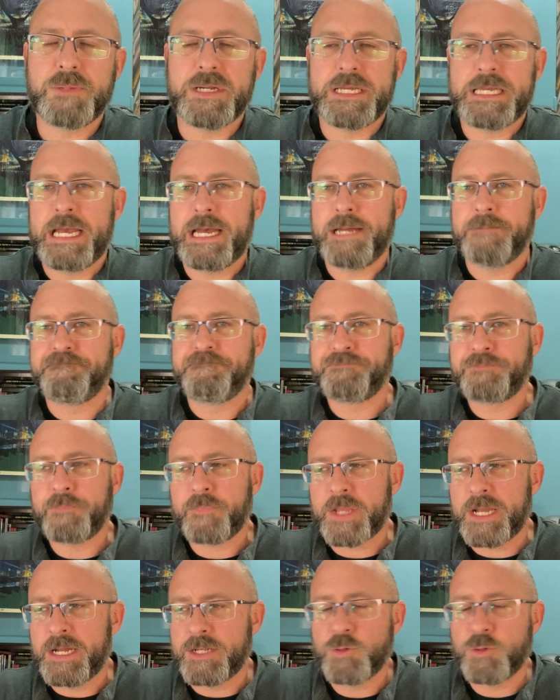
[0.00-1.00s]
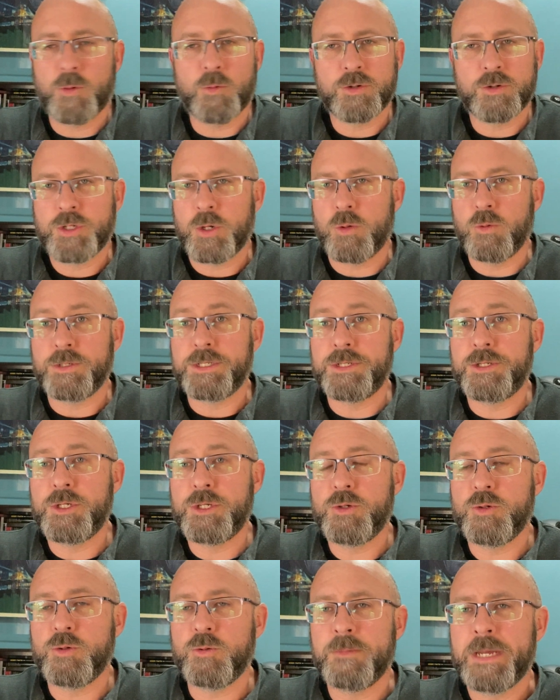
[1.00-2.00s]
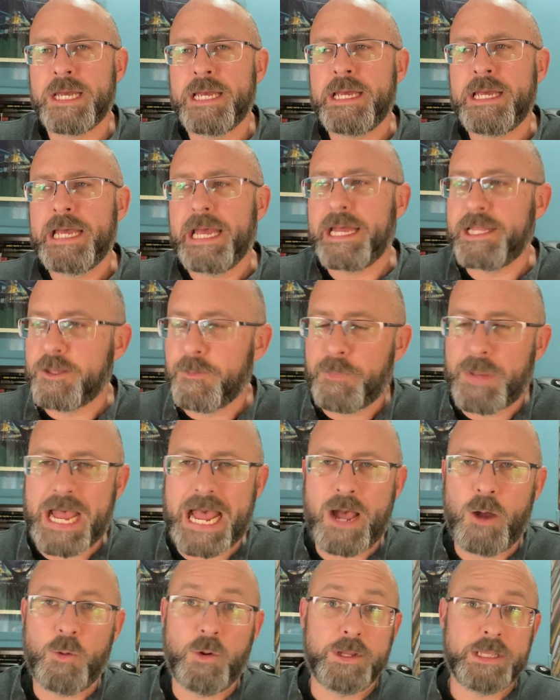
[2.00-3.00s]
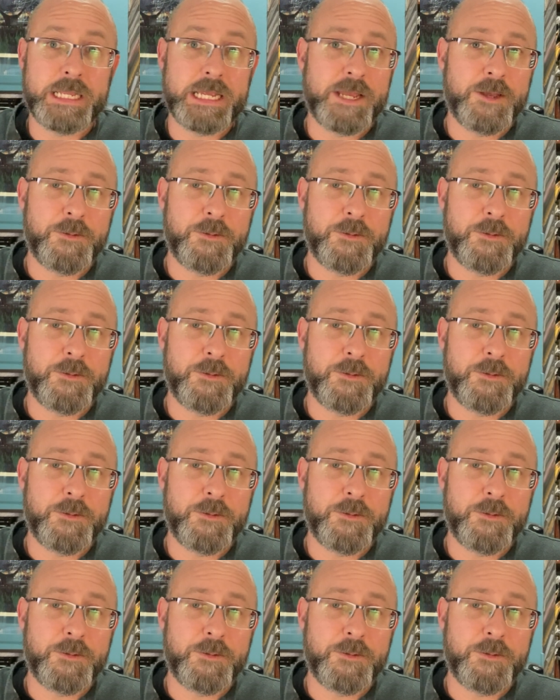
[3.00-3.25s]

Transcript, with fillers: But yet, that's what we're told to do and the power and the